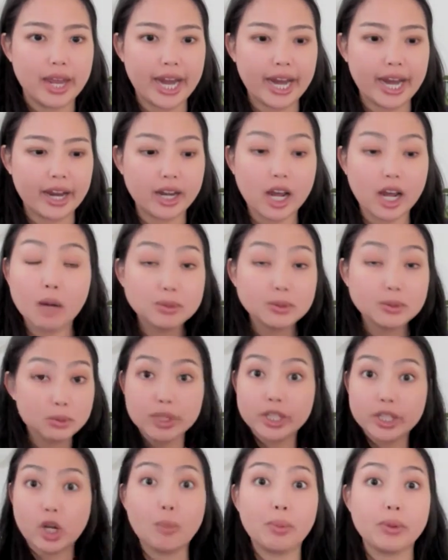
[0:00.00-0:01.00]
and it helps
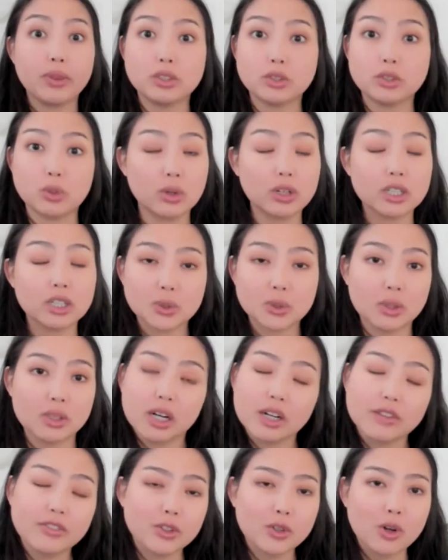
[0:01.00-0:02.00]
really open the door to a
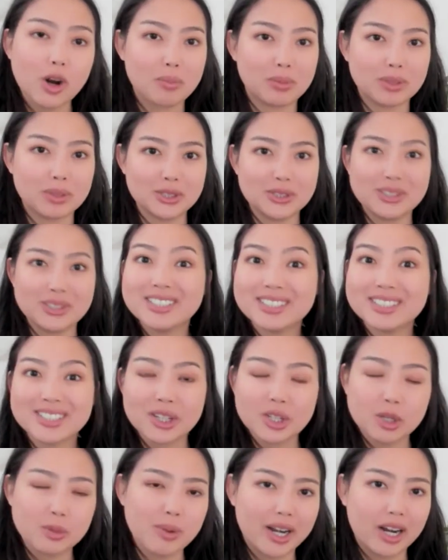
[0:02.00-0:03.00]
lot of new opportunities
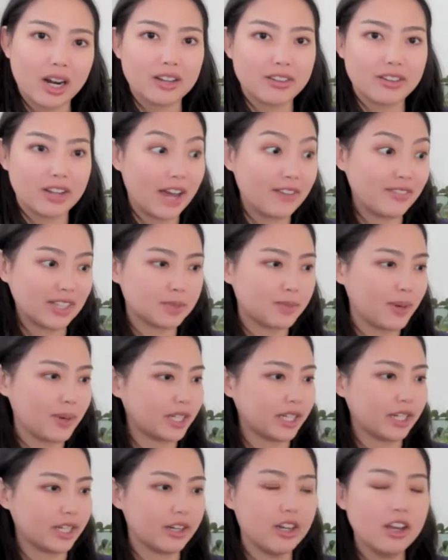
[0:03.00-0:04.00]
that you might not have
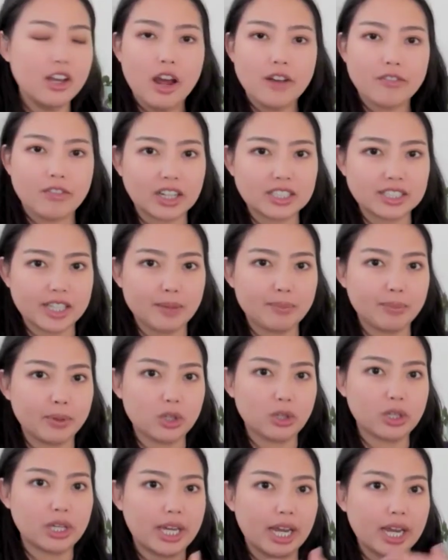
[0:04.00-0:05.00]
expected. For example,
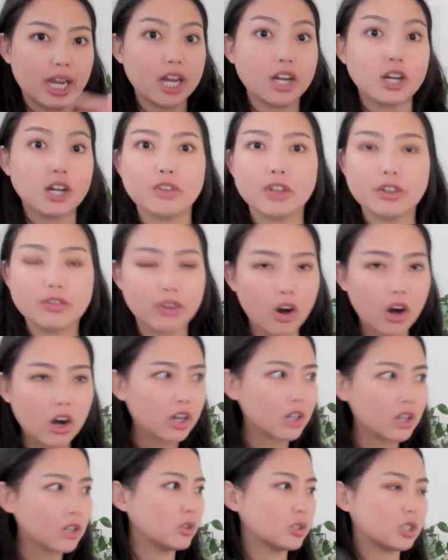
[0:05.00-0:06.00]
you can get interviewed for
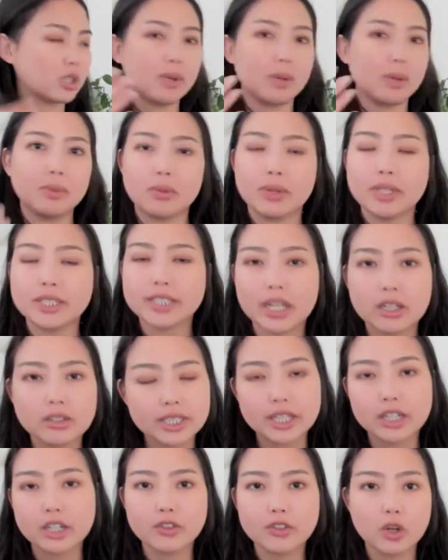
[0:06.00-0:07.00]
articles or people reach out
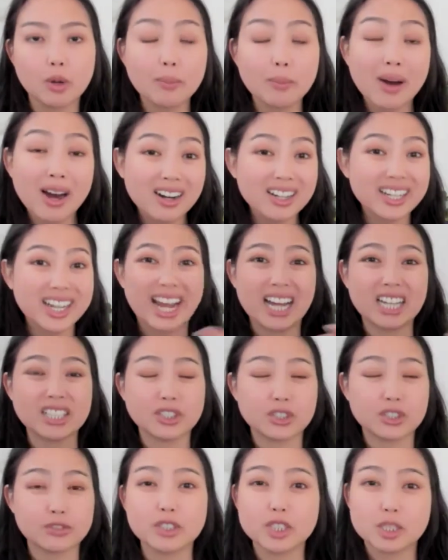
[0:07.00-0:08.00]
to interview on
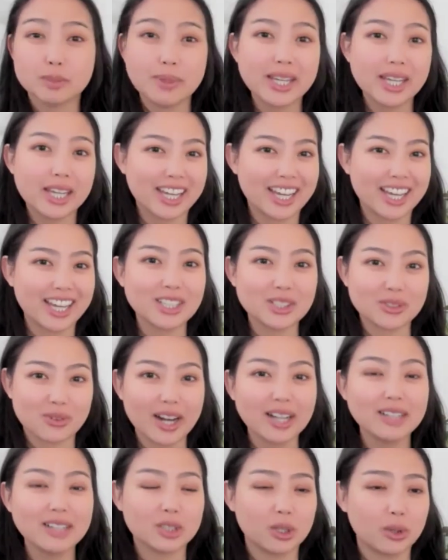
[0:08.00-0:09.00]
podcasts or for speaking gigs,
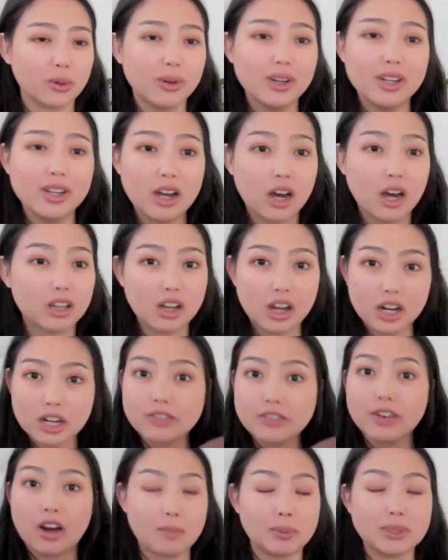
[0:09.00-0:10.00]
right? So a lot
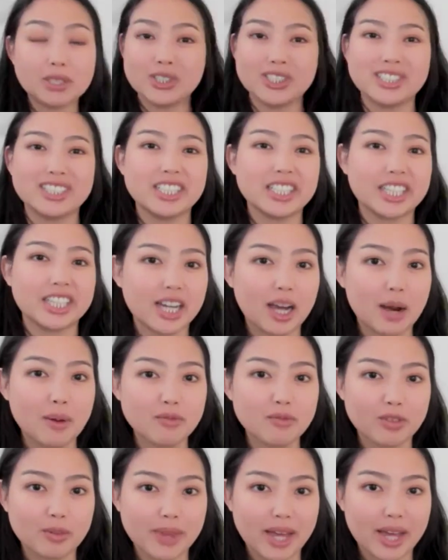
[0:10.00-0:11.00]
of opportunity can
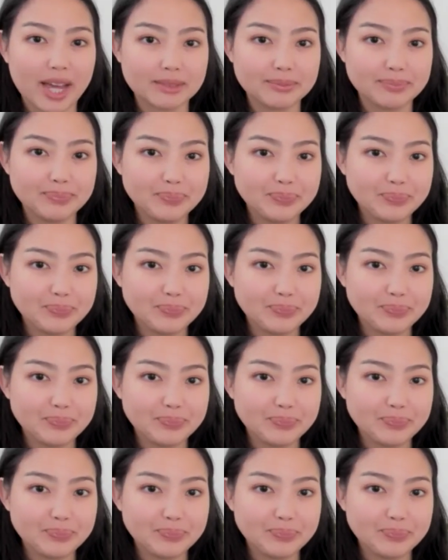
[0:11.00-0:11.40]
come from that.